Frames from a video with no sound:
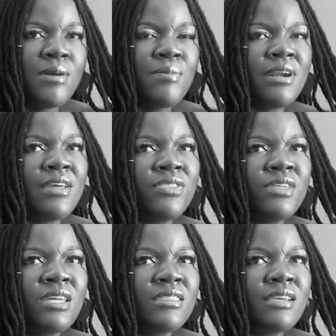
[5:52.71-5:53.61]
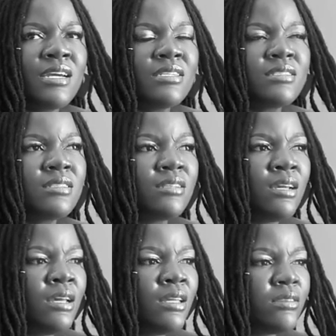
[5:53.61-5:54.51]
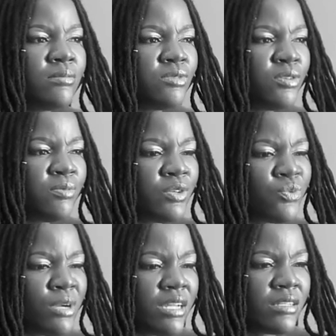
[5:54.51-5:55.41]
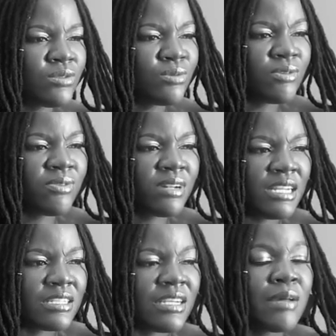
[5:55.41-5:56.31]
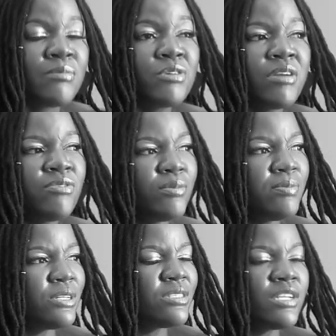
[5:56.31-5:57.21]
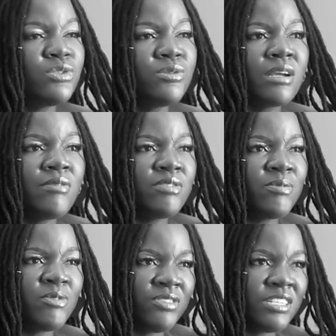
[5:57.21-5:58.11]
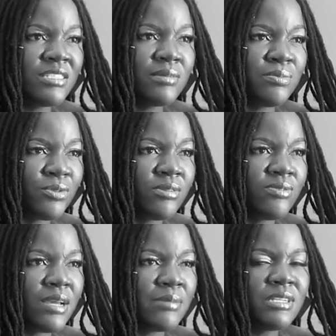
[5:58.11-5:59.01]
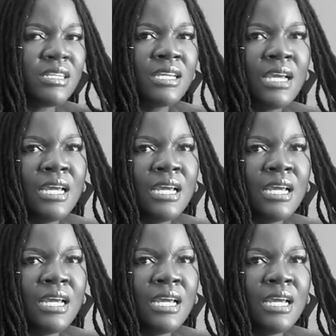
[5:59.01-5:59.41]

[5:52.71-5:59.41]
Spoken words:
But I think that the moment where it sort of clicked, and I'm grateful because I do come from a very supportive family,